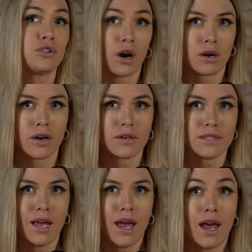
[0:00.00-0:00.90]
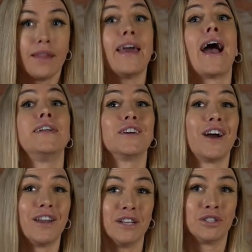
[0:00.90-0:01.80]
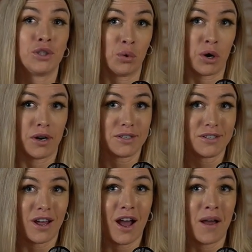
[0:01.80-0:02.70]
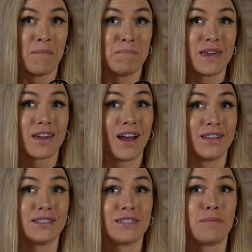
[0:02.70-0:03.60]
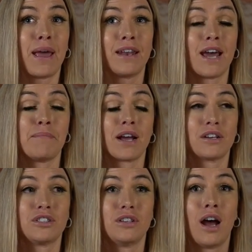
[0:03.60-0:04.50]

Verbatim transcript: charters. They had to cut it short um, because the pandemic.